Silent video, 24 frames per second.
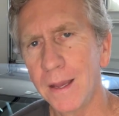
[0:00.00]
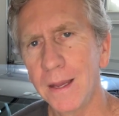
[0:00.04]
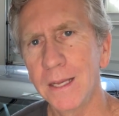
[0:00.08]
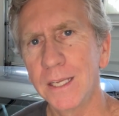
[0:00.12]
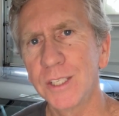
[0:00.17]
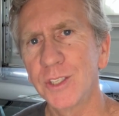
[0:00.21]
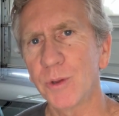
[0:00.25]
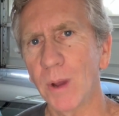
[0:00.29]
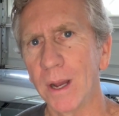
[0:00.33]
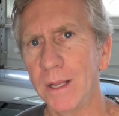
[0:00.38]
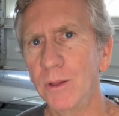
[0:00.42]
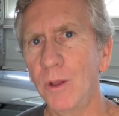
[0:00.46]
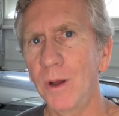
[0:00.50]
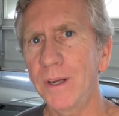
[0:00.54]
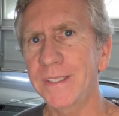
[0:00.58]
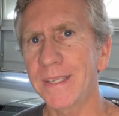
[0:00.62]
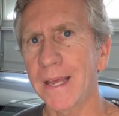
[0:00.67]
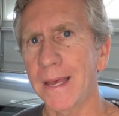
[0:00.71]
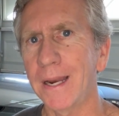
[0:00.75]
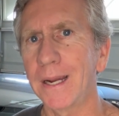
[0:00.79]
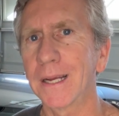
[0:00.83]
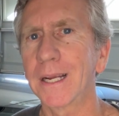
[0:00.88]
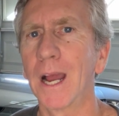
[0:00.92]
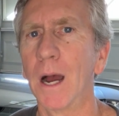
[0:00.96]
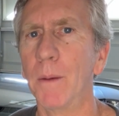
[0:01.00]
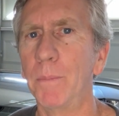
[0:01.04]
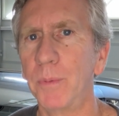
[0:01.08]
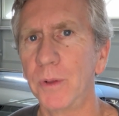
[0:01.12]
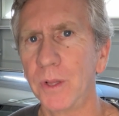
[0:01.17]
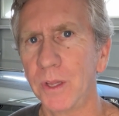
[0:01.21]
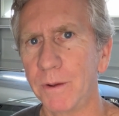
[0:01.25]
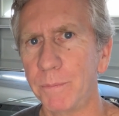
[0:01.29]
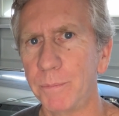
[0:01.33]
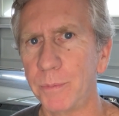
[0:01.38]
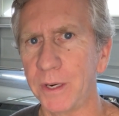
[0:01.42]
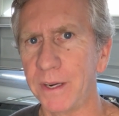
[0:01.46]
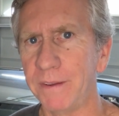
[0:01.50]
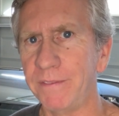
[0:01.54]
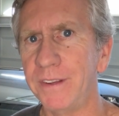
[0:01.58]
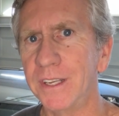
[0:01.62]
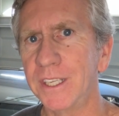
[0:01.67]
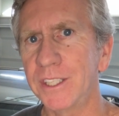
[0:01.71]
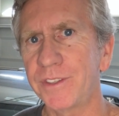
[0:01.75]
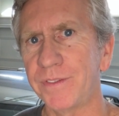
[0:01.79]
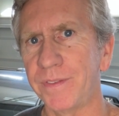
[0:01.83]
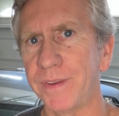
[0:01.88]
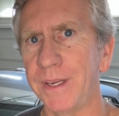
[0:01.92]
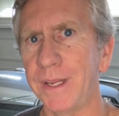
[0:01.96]
So I looked at a couple of
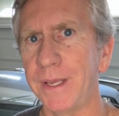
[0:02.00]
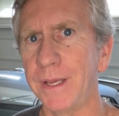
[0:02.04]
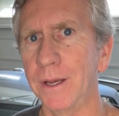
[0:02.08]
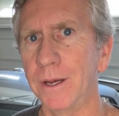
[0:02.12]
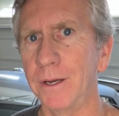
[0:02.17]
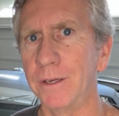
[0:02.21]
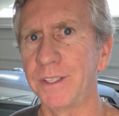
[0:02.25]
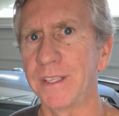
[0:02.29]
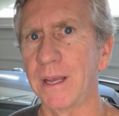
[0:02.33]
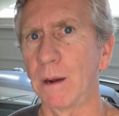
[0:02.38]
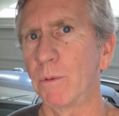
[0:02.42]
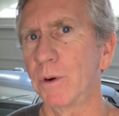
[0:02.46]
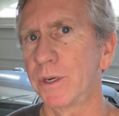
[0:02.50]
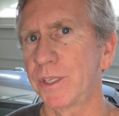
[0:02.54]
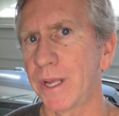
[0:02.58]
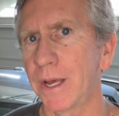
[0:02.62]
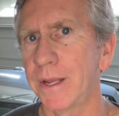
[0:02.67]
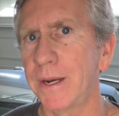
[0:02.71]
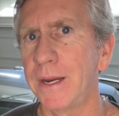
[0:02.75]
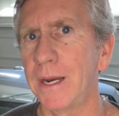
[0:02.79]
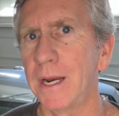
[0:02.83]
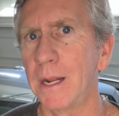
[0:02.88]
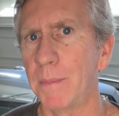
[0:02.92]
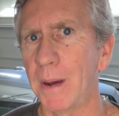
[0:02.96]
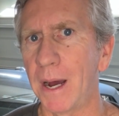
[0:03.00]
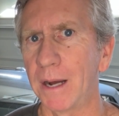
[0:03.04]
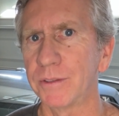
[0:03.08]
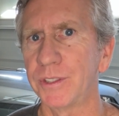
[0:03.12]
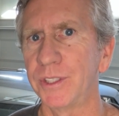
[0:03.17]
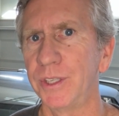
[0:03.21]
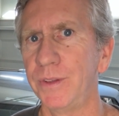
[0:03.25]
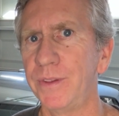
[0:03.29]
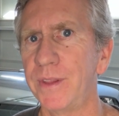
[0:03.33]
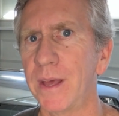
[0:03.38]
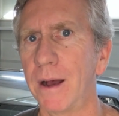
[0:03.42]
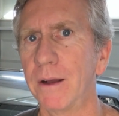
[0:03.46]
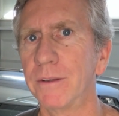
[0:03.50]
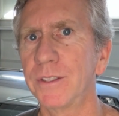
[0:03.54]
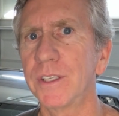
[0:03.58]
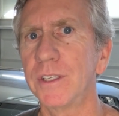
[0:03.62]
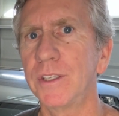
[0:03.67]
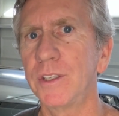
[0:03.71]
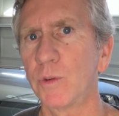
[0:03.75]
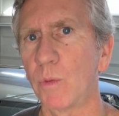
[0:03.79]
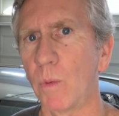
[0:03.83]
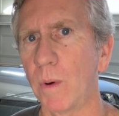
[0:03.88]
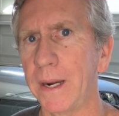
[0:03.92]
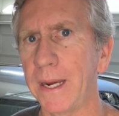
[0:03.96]
previous videos that were done in about
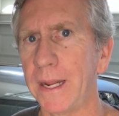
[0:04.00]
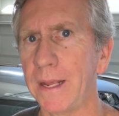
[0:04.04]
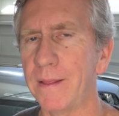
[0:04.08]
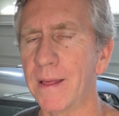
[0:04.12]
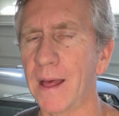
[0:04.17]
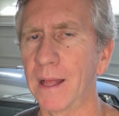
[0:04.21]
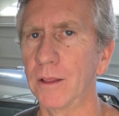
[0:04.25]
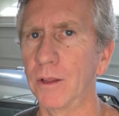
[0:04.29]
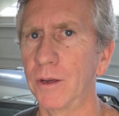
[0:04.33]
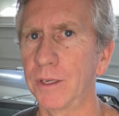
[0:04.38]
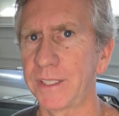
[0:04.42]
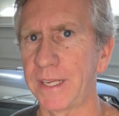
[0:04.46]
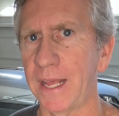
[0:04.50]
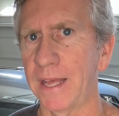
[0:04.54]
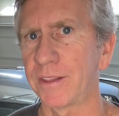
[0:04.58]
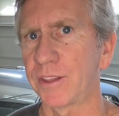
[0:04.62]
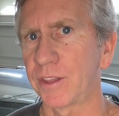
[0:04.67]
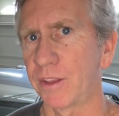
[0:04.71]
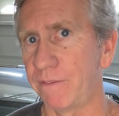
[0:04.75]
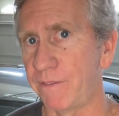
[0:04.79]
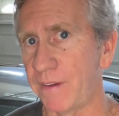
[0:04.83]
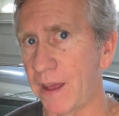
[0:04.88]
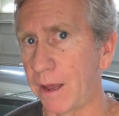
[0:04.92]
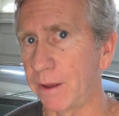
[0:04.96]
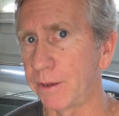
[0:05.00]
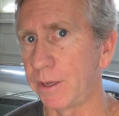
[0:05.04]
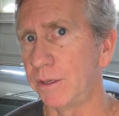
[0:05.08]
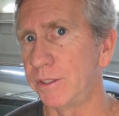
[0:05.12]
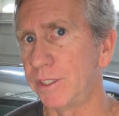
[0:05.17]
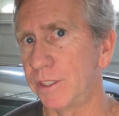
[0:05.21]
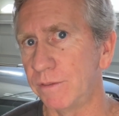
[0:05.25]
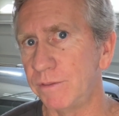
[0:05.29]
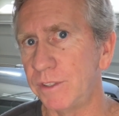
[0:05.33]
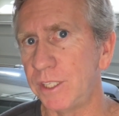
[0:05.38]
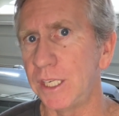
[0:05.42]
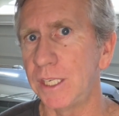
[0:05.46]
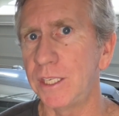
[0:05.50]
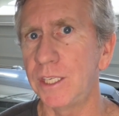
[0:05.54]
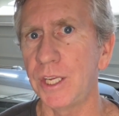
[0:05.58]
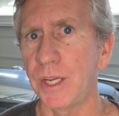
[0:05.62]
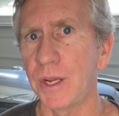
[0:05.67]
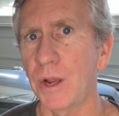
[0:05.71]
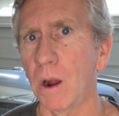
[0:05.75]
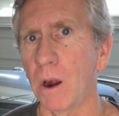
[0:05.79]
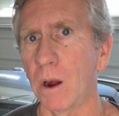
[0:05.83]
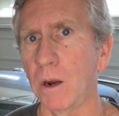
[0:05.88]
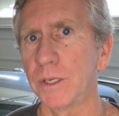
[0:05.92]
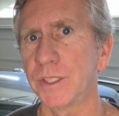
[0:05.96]
2020 that looked at the values of
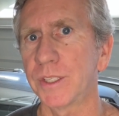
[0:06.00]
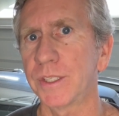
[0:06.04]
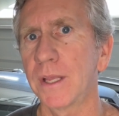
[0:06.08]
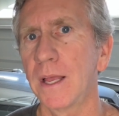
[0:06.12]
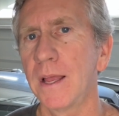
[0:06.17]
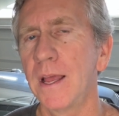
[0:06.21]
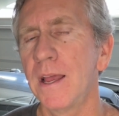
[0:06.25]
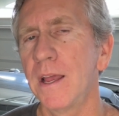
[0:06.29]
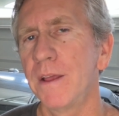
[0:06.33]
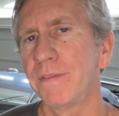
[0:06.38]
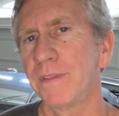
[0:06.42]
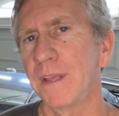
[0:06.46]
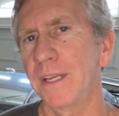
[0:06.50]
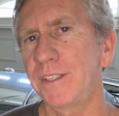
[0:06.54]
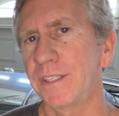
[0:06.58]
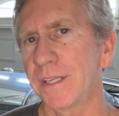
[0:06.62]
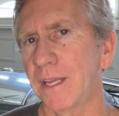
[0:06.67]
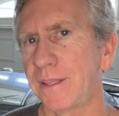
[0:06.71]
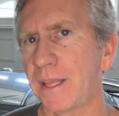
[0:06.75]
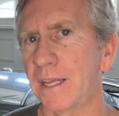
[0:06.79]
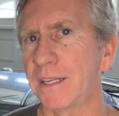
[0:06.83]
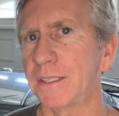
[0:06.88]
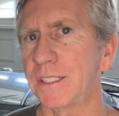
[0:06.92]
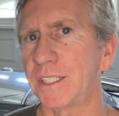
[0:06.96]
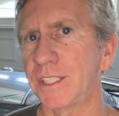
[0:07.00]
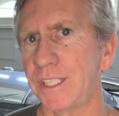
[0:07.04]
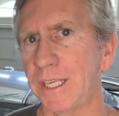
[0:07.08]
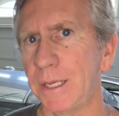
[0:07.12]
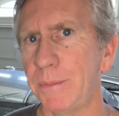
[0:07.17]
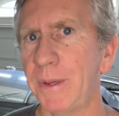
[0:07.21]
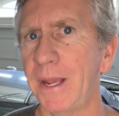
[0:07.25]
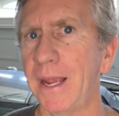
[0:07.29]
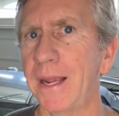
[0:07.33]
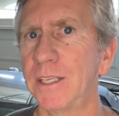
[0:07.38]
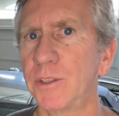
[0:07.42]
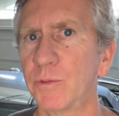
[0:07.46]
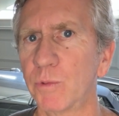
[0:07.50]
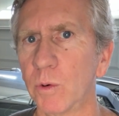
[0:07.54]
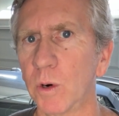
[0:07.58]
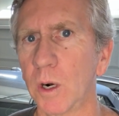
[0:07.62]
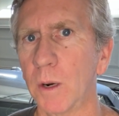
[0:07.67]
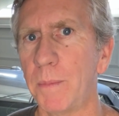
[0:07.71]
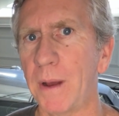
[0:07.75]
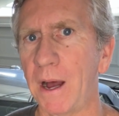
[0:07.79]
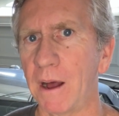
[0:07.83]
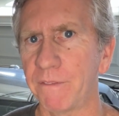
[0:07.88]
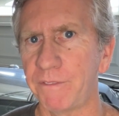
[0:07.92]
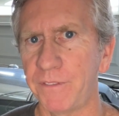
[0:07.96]
GTRs. They said that CBAs were
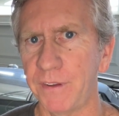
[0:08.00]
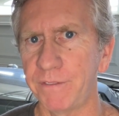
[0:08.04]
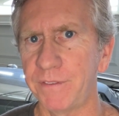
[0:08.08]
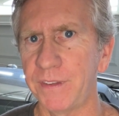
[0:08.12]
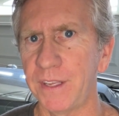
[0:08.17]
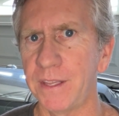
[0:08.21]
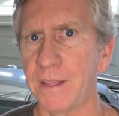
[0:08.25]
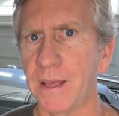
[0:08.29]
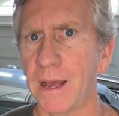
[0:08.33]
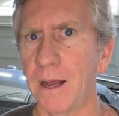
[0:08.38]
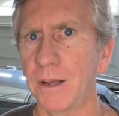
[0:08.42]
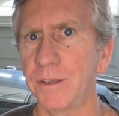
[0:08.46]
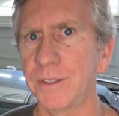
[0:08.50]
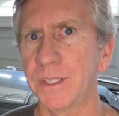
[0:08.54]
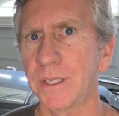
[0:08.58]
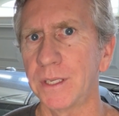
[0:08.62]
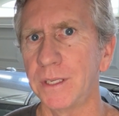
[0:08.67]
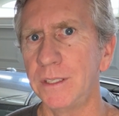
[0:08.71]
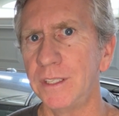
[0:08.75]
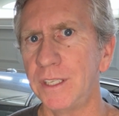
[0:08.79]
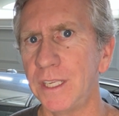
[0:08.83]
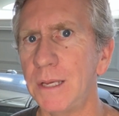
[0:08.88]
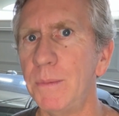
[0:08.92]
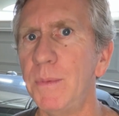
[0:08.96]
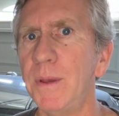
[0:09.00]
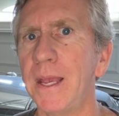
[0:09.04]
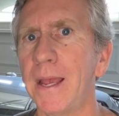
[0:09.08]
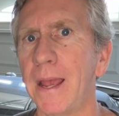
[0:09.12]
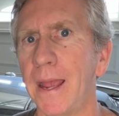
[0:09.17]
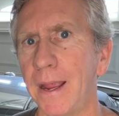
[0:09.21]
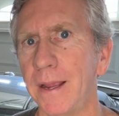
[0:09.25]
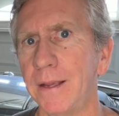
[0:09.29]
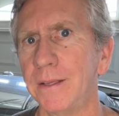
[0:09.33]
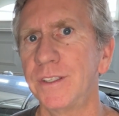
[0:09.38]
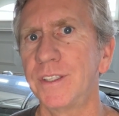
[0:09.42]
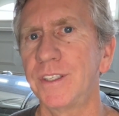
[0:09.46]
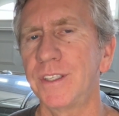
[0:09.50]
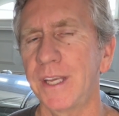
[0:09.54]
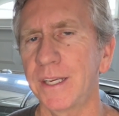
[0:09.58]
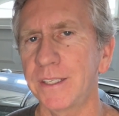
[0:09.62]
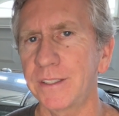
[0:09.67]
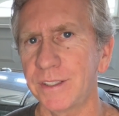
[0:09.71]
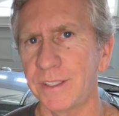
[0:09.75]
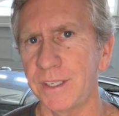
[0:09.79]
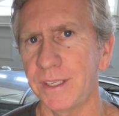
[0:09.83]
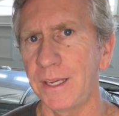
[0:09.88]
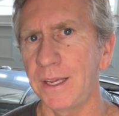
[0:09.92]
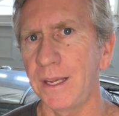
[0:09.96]
about 50,000, DBAs
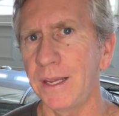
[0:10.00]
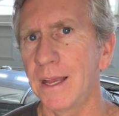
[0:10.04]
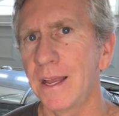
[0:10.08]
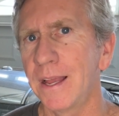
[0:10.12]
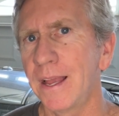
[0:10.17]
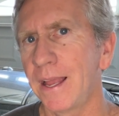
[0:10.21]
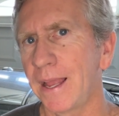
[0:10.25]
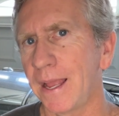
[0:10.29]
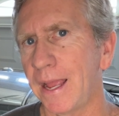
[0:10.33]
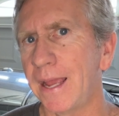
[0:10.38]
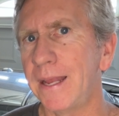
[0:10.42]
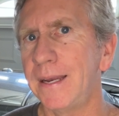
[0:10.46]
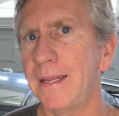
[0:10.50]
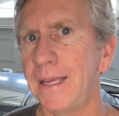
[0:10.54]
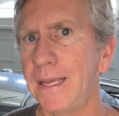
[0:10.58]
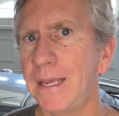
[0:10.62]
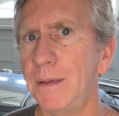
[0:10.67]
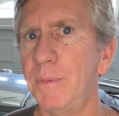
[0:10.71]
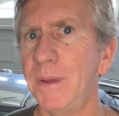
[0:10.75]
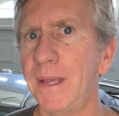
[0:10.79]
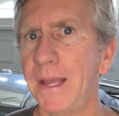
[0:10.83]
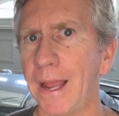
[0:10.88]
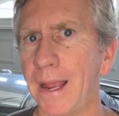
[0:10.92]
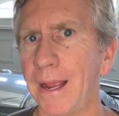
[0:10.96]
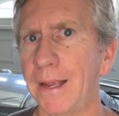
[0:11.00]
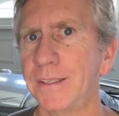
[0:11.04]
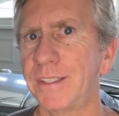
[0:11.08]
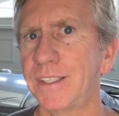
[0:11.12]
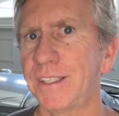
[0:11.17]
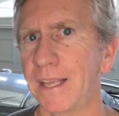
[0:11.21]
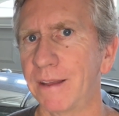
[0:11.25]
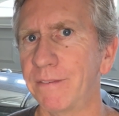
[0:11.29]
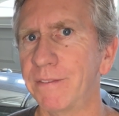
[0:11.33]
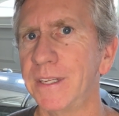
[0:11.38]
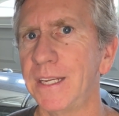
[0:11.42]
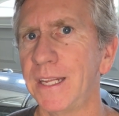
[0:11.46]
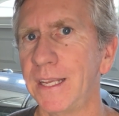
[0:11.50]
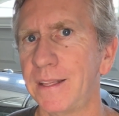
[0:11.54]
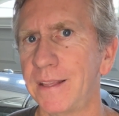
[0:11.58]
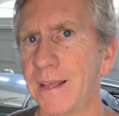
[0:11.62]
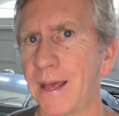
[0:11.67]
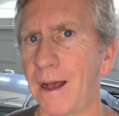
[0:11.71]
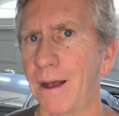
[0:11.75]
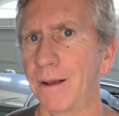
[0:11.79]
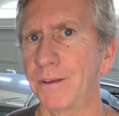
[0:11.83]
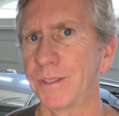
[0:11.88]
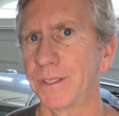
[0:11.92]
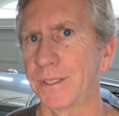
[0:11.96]
60, and EBAs
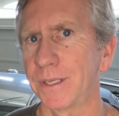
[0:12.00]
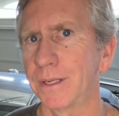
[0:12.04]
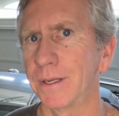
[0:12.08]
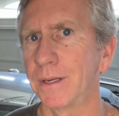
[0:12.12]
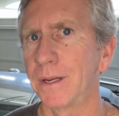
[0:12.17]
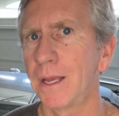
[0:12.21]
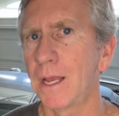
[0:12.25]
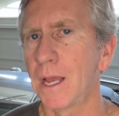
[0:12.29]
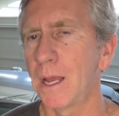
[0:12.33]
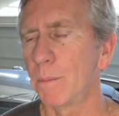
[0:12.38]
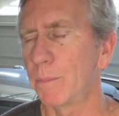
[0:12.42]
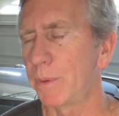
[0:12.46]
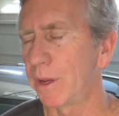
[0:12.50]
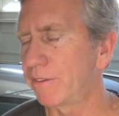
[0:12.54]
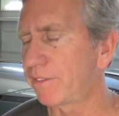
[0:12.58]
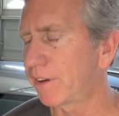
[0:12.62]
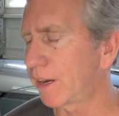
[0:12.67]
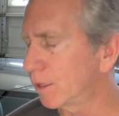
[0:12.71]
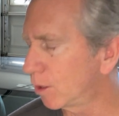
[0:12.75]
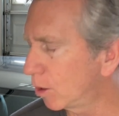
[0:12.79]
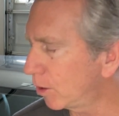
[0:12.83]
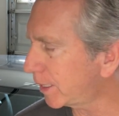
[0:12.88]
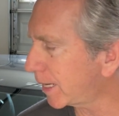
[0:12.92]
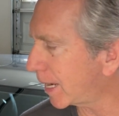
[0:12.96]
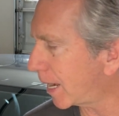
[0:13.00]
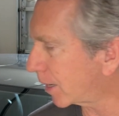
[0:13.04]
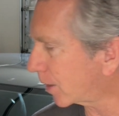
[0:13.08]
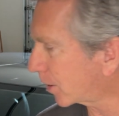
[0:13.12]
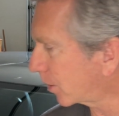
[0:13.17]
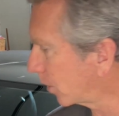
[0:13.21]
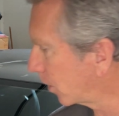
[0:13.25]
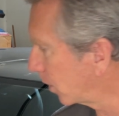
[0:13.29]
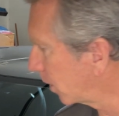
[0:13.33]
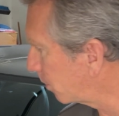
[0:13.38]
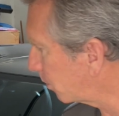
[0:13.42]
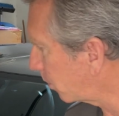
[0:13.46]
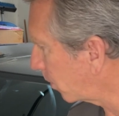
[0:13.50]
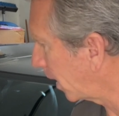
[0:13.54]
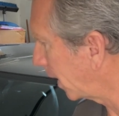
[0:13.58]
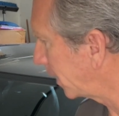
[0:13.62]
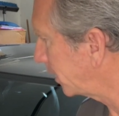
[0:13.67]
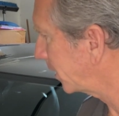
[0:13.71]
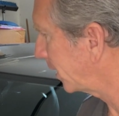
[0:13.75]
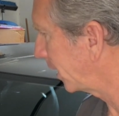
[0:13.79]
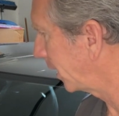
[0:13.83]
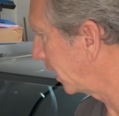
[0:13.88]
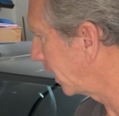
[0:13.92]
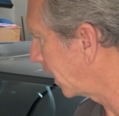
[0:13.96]
70,000. But if I look at current
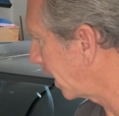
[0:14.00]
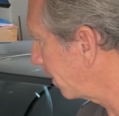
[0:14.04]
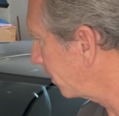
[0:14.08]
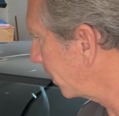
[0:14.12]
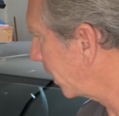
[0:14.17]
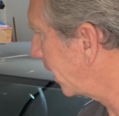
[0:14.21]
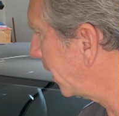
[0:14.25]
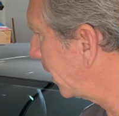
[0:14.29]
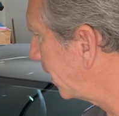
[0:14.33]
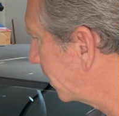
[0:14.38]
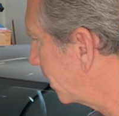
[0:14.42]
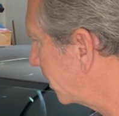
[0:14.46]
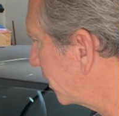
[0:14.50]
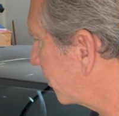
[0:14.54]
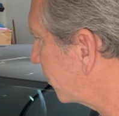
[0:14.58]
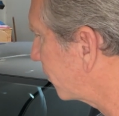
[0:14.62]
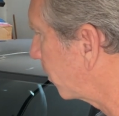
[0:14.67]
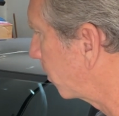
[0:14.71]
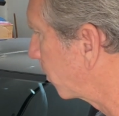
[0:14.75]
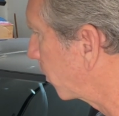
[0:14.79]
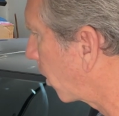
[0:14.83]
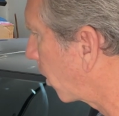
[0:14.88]
pricing, and I'm getting this from